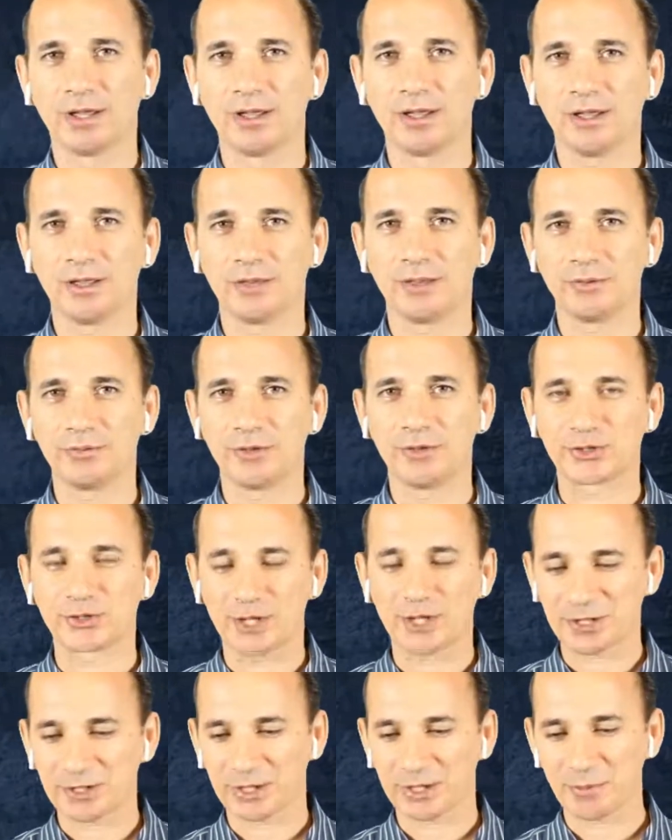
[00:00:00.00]
The
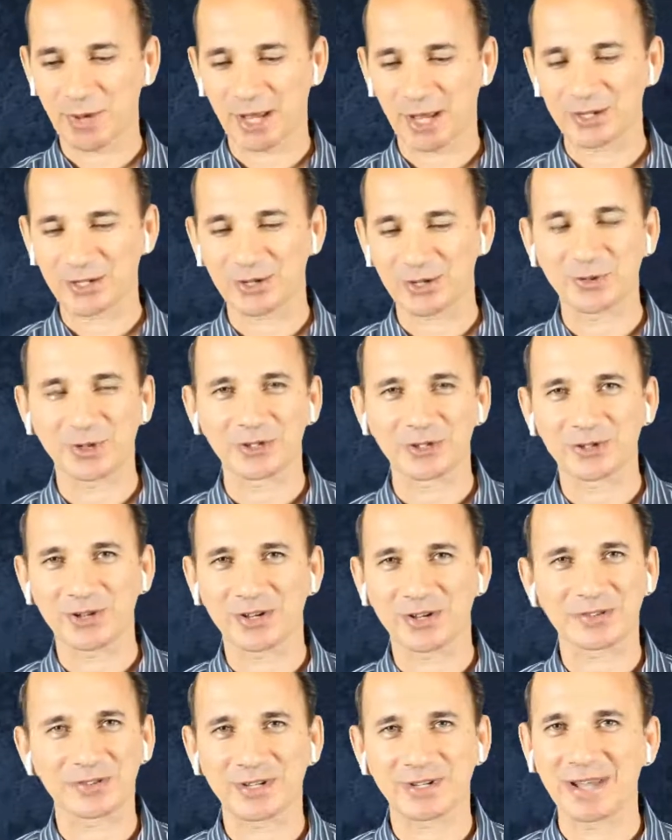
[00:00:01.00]
center manager was
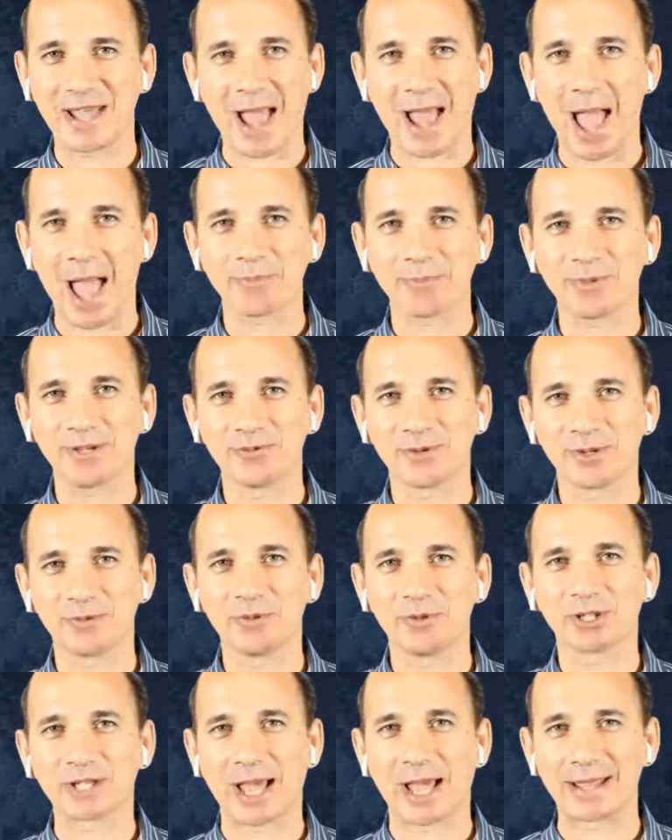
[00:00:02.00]
not really happy with
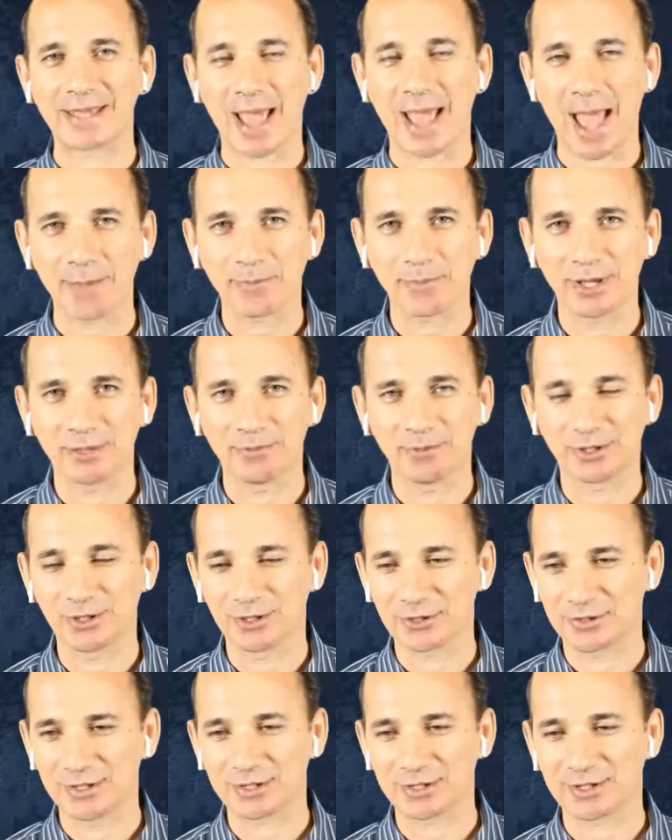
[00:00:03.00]
what had happened
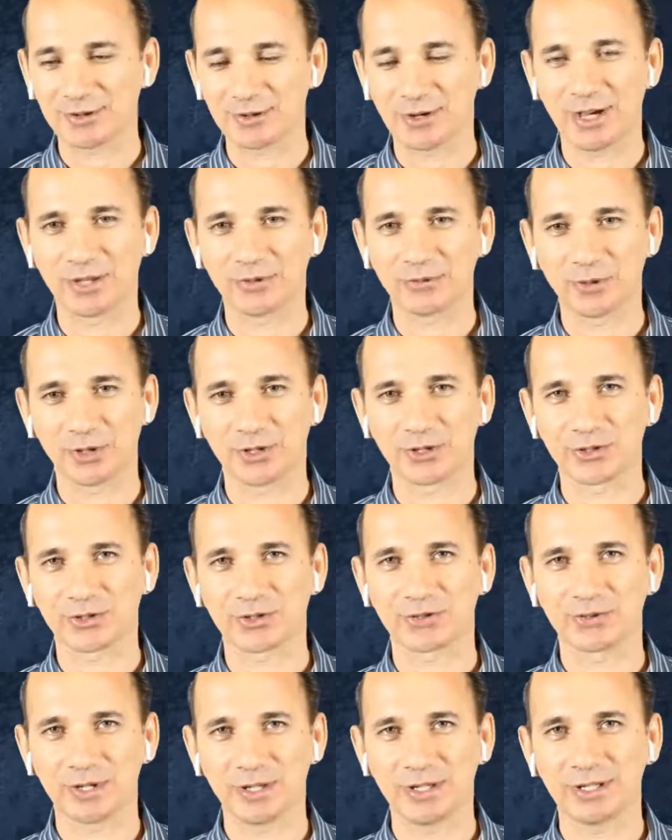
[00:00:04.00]
because this client
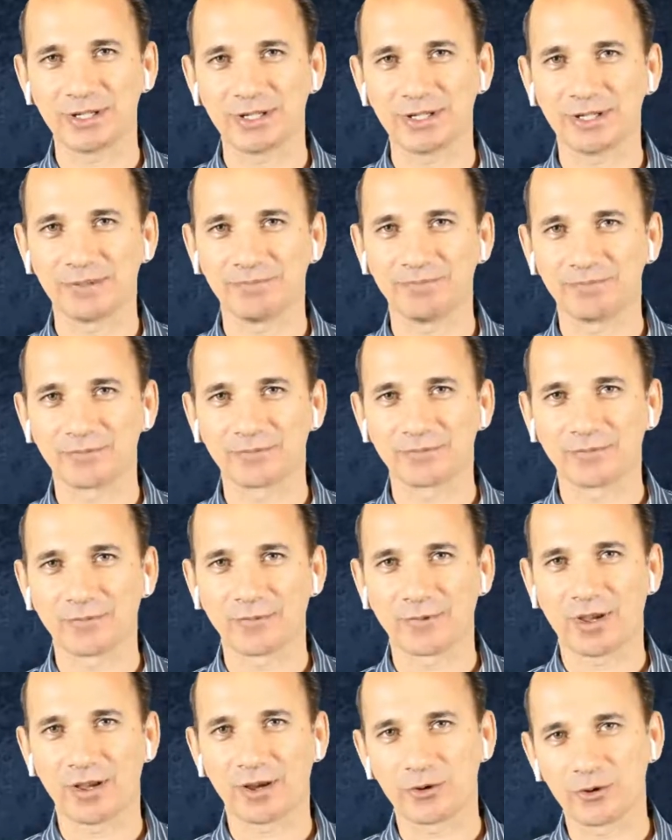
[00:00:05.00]
was really
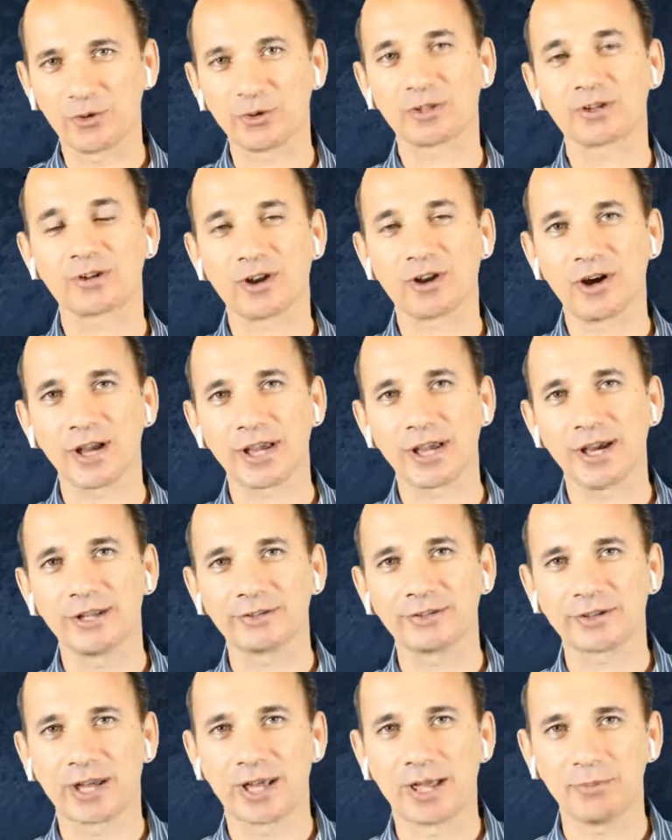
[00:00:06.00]
a good
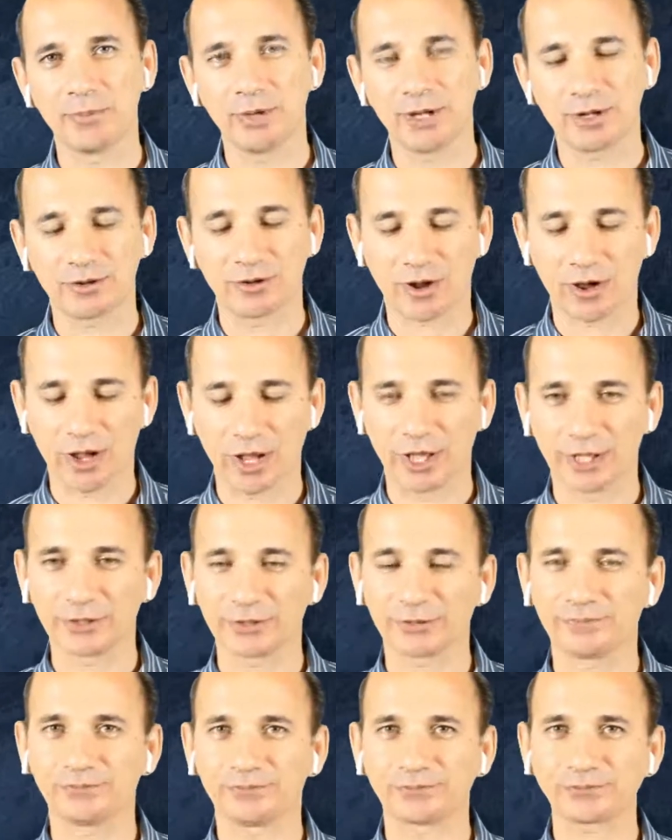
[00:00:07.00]
client and big
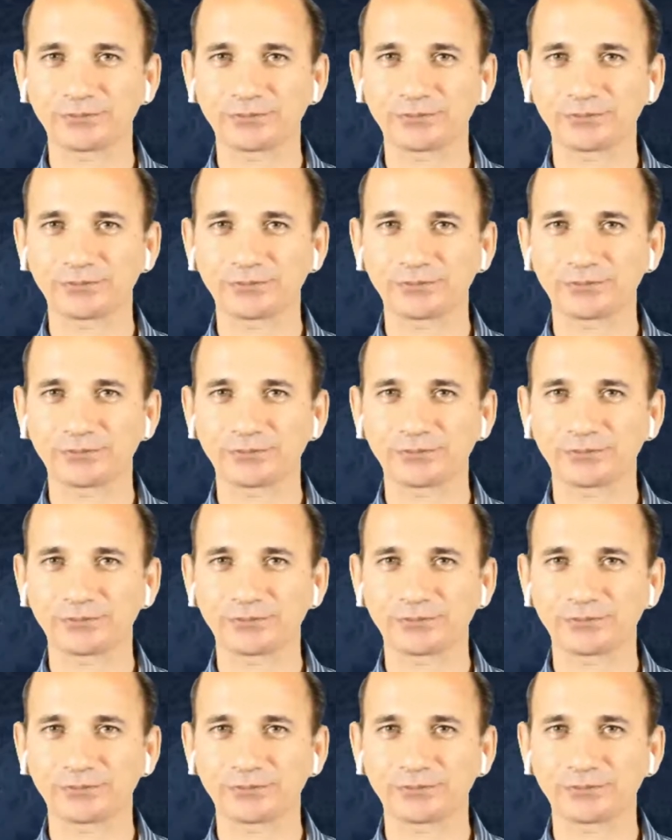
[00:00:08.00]
client.